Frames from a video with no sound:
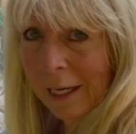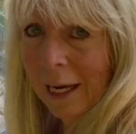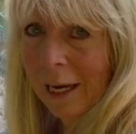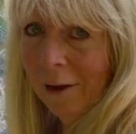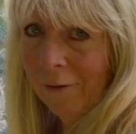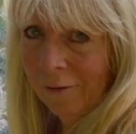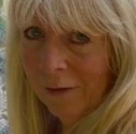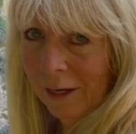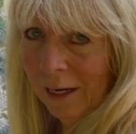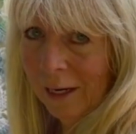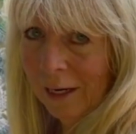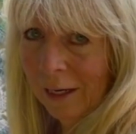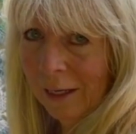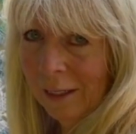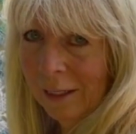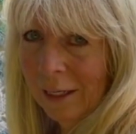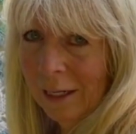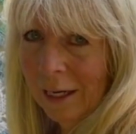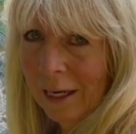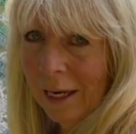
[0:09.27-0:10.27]

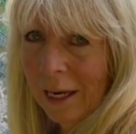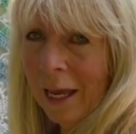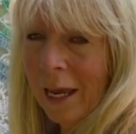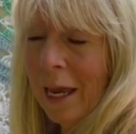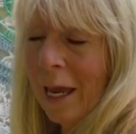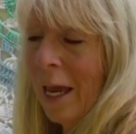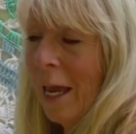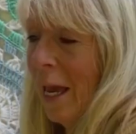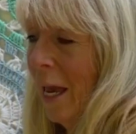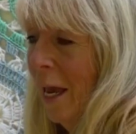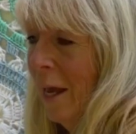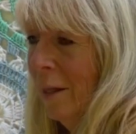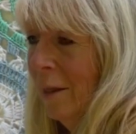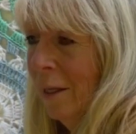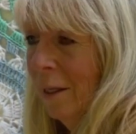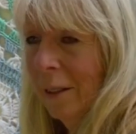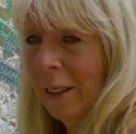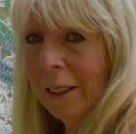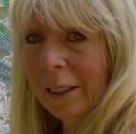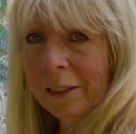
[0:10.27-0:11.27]
Afghan,
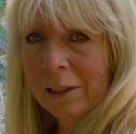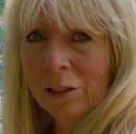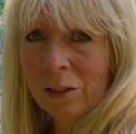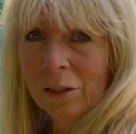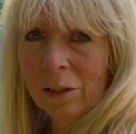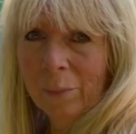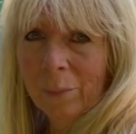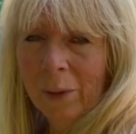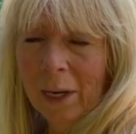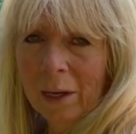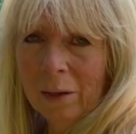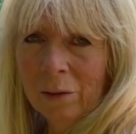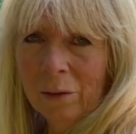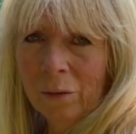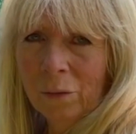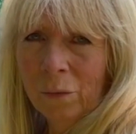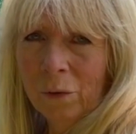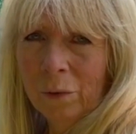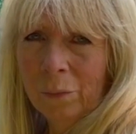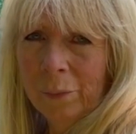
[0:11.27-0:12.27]
and the links to the
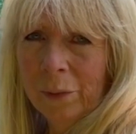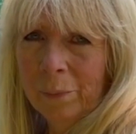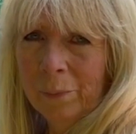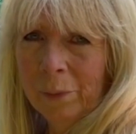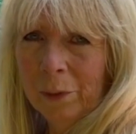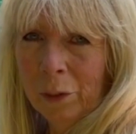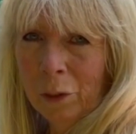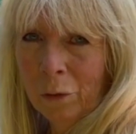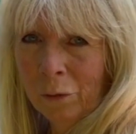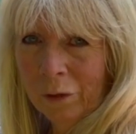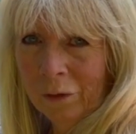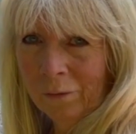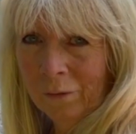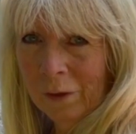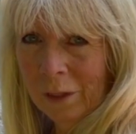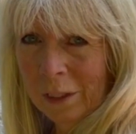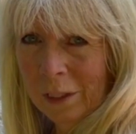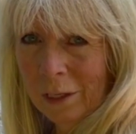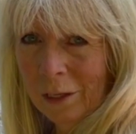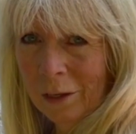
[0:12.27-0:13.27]
pattern will be below the
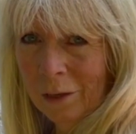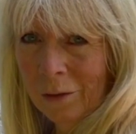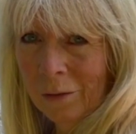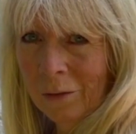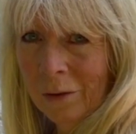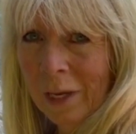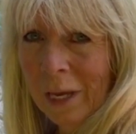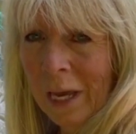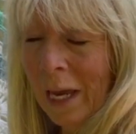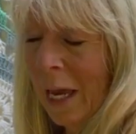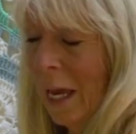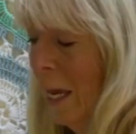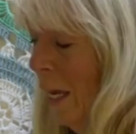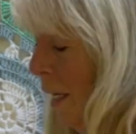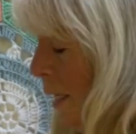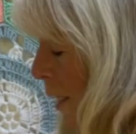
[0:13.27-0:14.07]
video. And